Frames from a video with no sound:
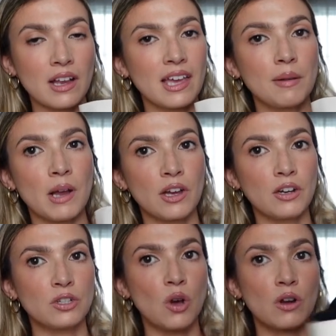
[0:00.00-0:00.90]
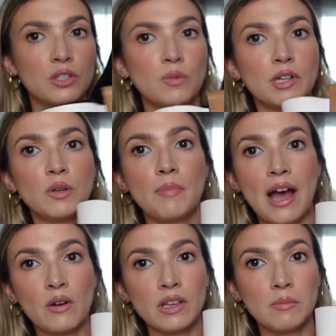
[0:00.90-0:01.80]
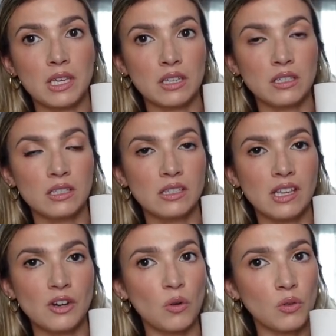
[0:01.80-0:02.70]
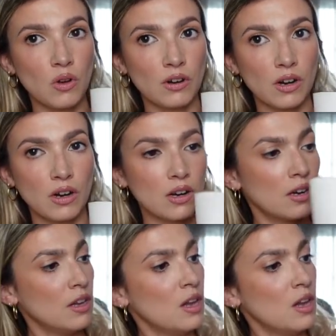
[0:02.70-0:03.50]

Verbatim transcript: Again, I'm not going to talk too much about it because they no longer